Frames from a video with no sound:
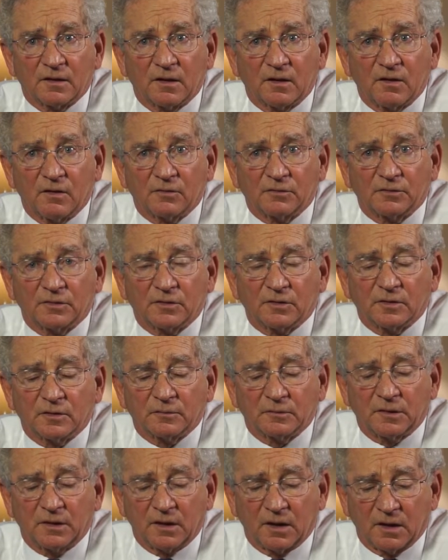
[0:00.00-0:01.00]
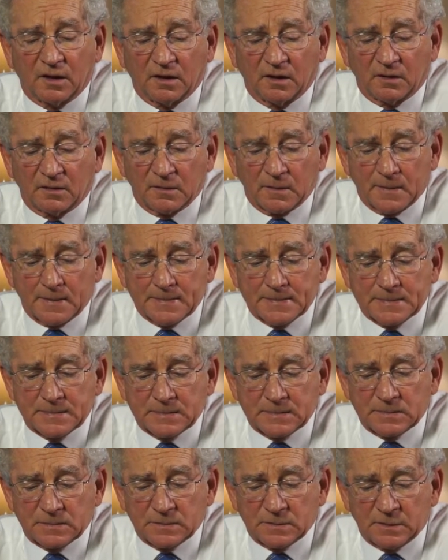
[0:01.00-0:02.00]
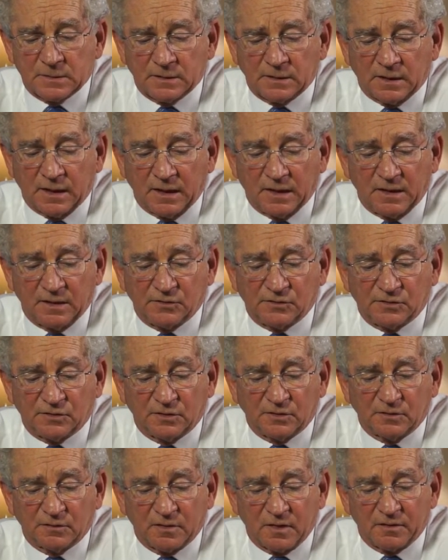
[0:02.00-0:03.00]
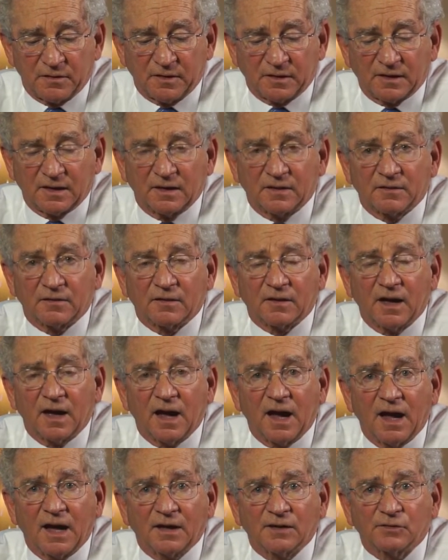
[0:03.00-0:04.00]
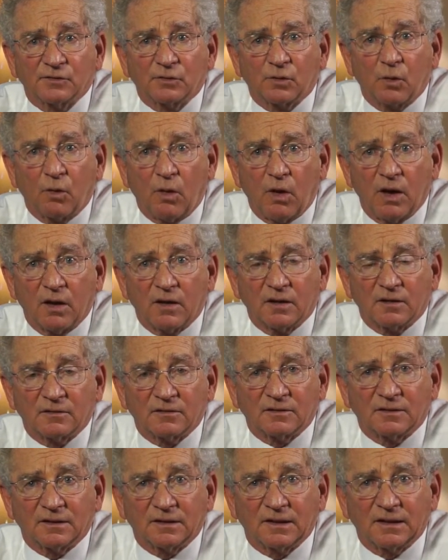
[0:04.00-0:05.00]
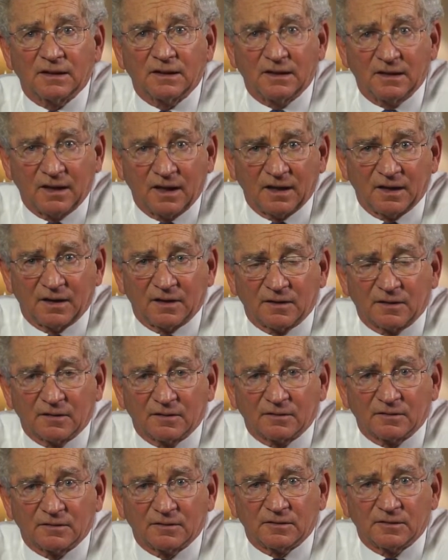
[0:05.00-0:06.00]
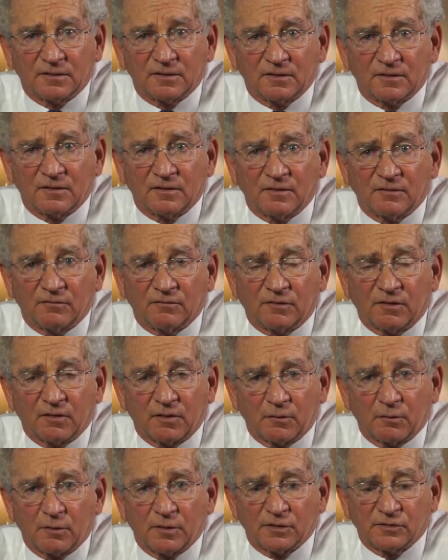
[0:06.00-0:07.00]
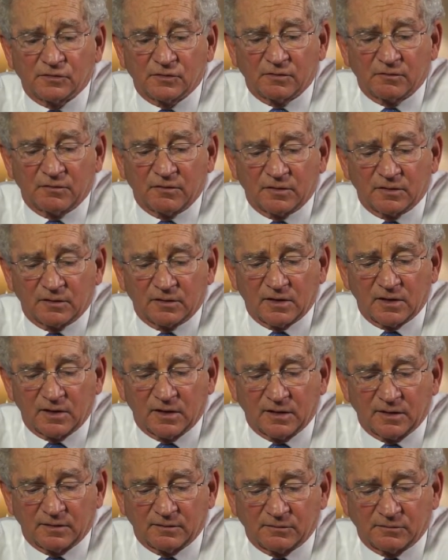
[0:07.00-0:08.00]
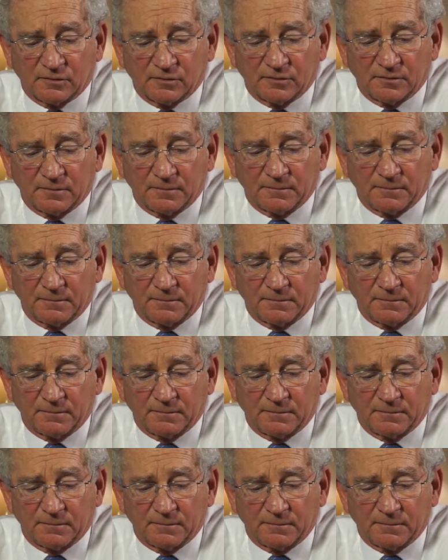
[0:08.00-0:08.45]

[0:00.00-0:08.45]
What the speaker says: long-term care and ensure that they get the highest quality care for the rest of their lives.